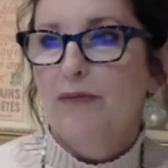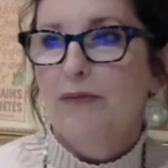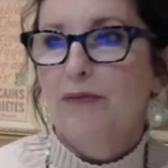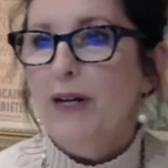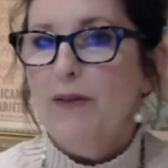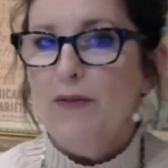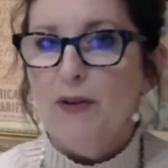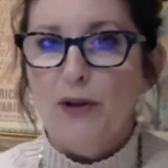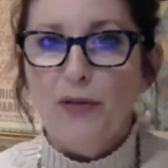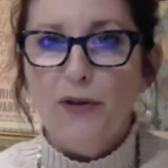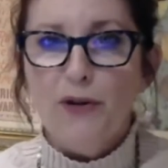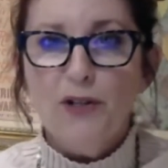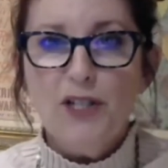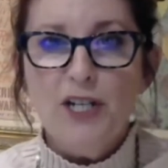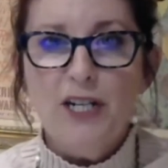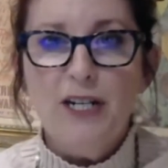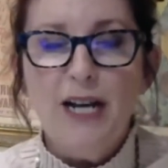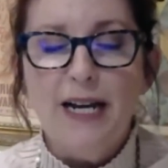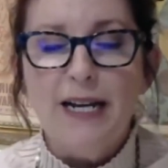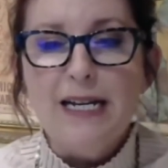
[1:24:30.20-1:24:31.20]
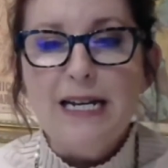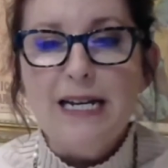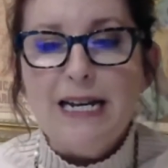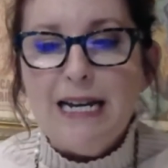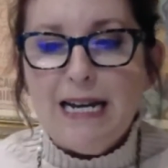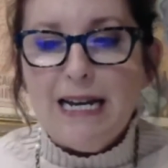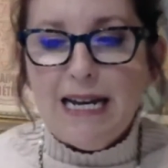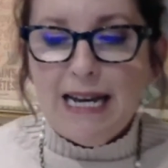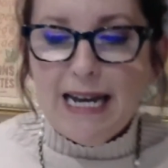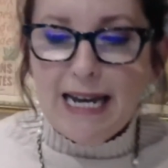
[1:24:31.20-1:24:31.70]
whatever Thursday night.
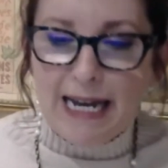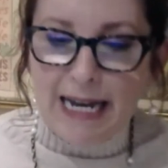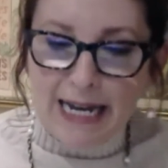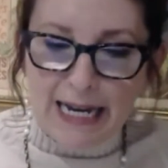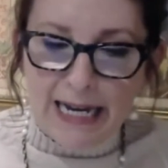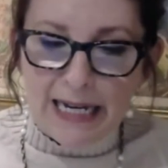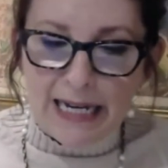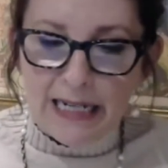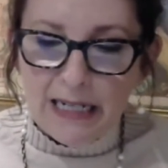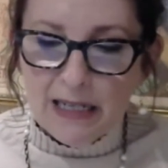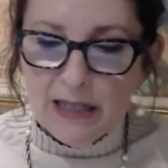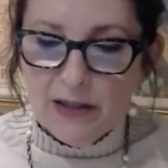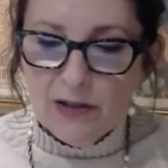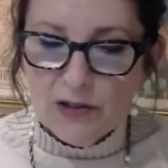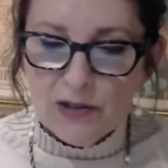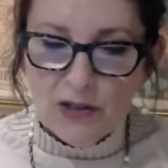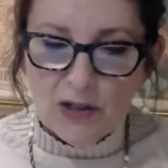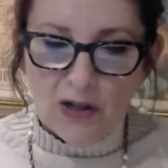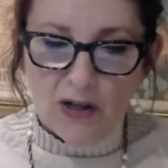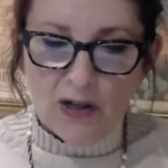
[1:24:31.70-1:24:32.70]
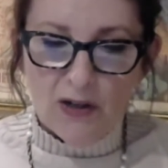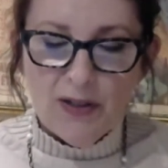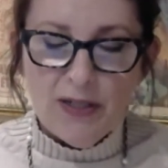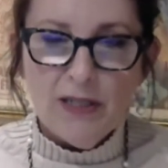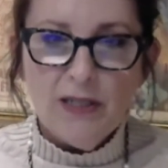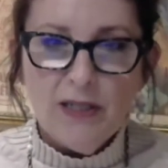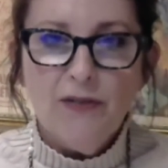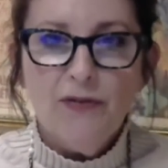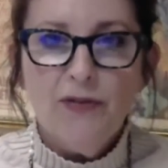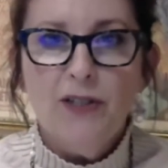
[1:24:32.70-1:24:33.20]
And there's all
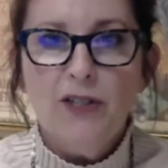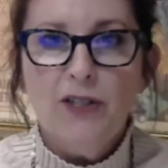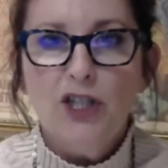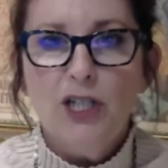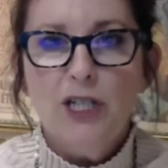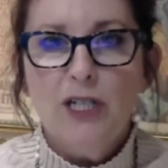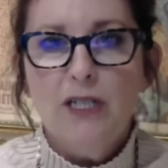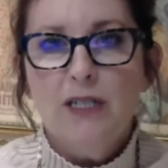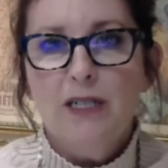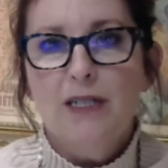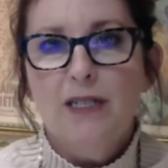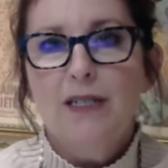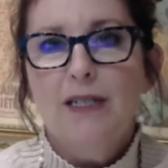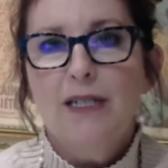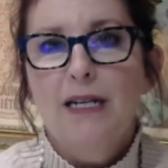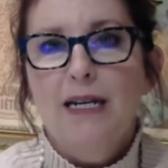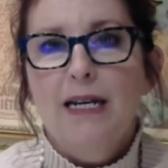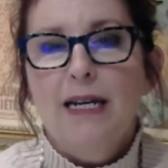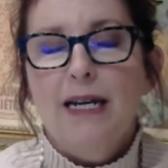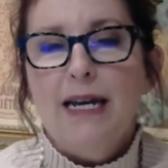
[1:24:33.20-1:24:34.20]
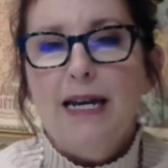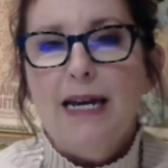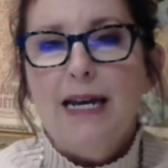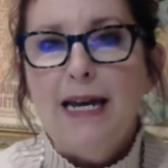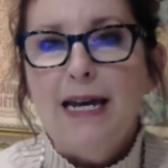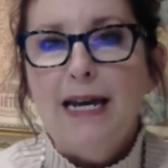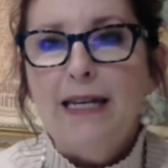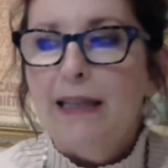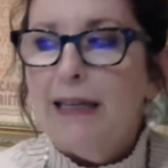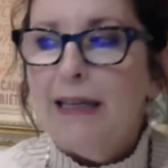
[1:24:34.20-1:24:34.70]
these different cheeses.
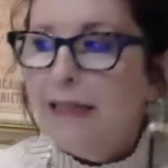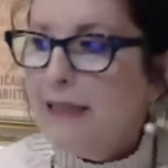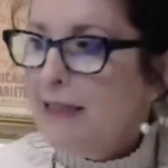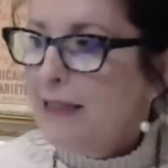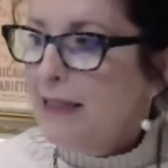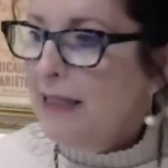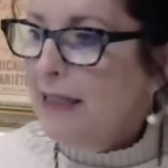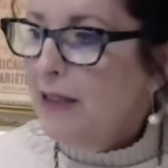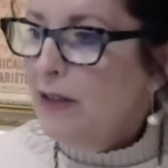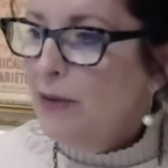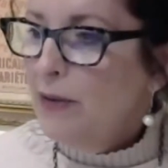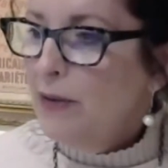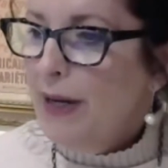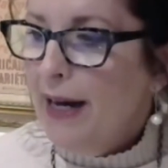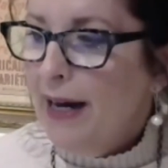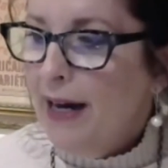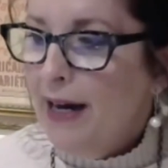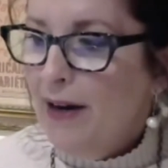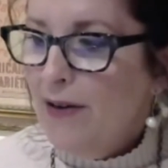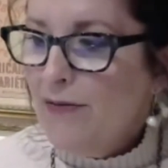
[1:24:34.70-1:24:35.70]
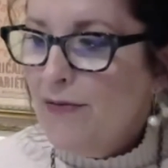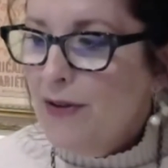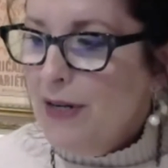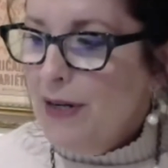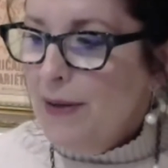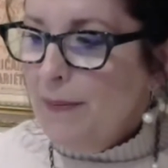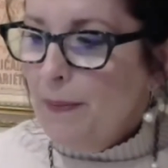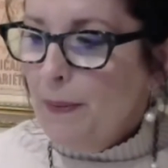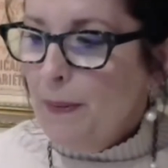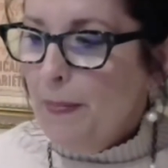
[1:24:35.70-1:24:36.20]
And let's say you have,
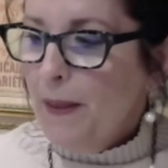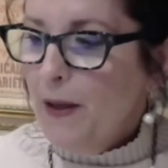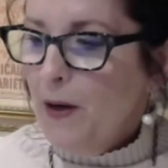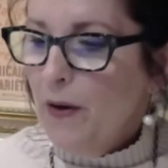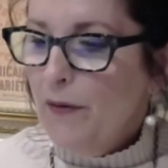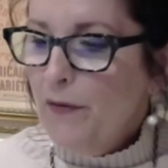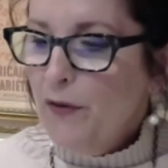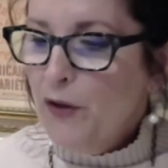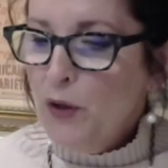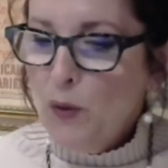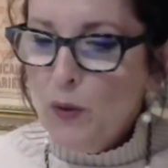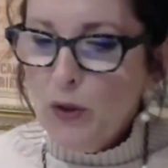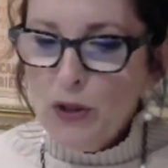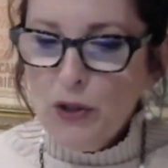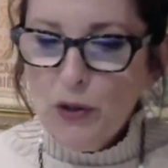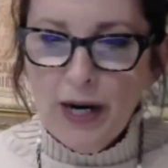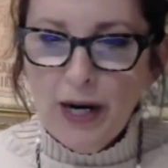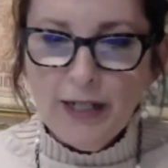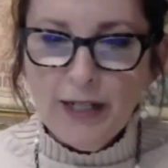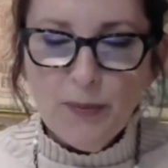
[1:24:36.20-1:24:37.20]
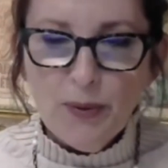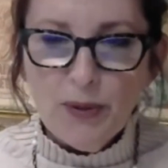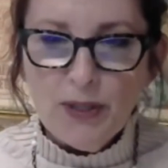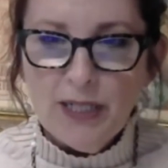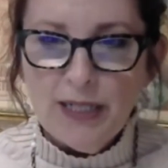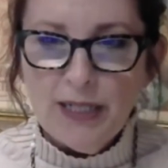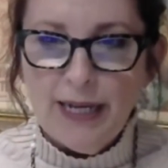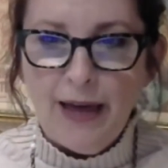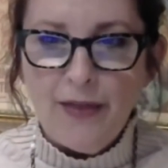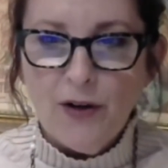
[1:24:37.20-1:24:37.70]
you know, if you were trying to put
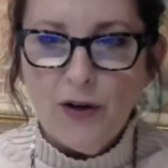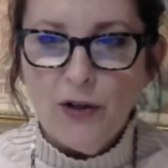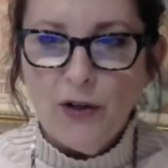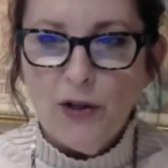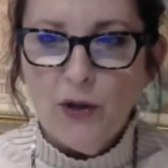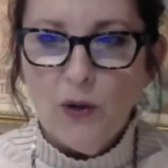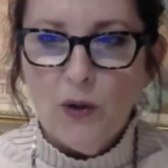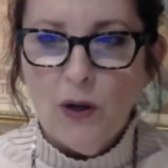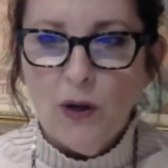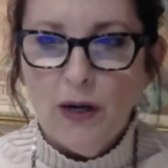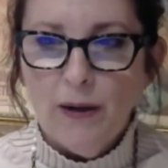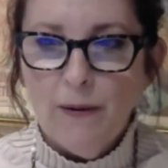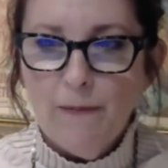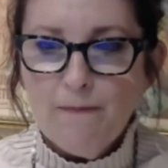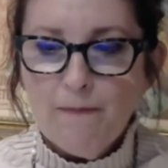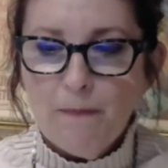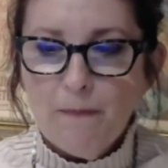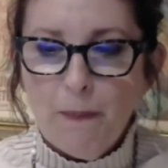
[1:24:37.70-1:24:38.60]
together your